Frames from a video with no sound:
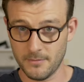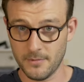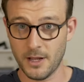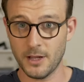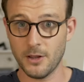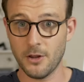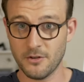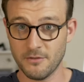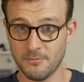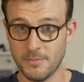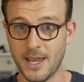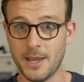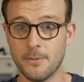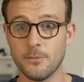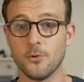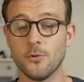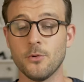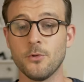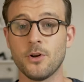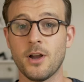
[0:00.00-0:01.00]
a lot of
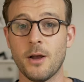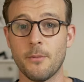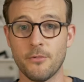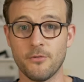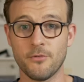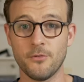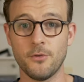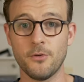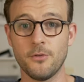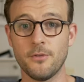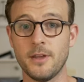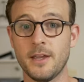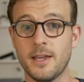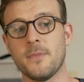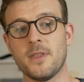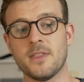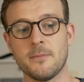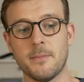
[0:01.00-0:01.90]
people come through the